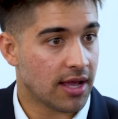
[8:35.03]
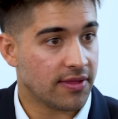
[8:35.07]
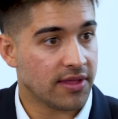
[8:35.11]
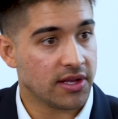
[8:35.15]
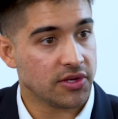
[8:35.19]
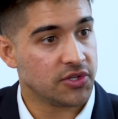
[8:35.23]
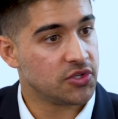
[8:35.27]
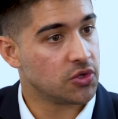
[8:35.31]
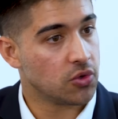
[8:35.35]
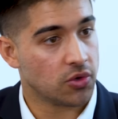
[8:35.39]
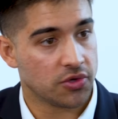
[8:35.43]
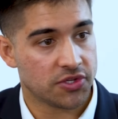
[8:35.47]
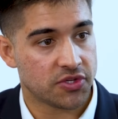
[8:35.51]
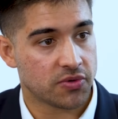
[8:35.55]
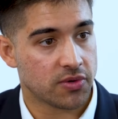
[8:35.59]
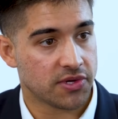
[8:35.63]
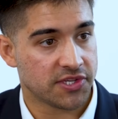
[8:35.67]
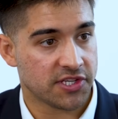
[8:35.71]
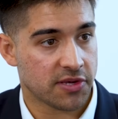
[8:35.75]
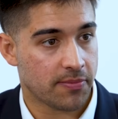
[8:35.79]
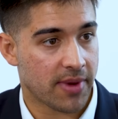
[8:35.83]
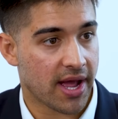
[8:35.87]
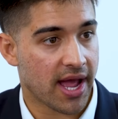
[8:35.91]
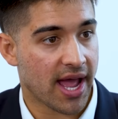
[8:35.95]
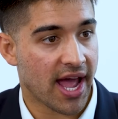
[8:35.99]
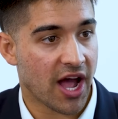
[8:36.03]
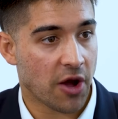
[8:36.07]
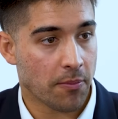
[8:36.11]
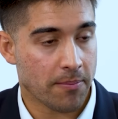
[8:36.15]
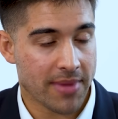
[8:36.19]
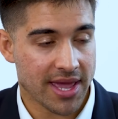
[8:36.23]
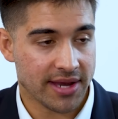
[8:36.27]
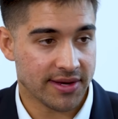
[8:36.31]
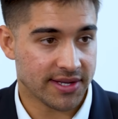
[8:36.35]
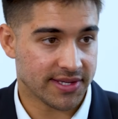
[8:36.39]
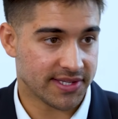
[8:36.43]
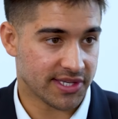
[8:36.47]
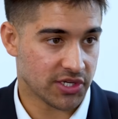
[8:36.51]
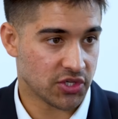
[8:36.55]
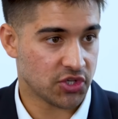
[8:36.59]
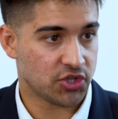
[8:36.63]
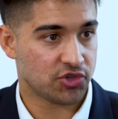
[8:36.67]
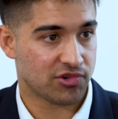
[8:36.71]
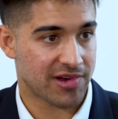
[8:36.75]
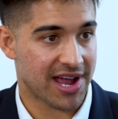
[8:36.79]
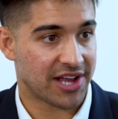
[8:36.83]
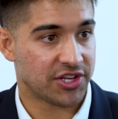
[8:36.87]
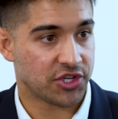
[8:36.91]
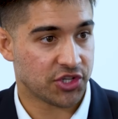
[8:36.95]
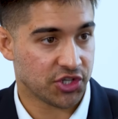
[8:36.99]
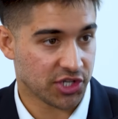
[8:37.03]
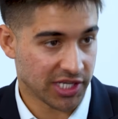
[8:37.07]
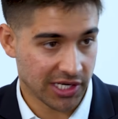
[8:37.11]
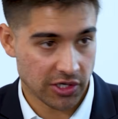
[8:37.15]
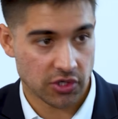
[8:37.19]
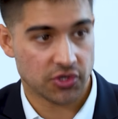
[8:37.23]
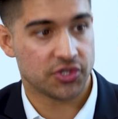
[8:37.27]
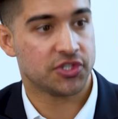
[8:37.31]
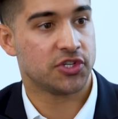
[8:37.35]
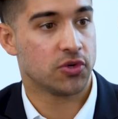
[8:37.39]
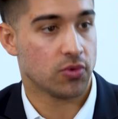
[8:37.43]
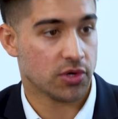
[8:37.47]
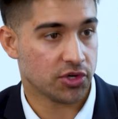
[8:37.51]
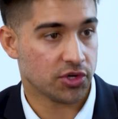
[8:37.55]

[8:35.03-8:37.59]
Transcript: And then talk to us about how Mendus' strategy looks yeah.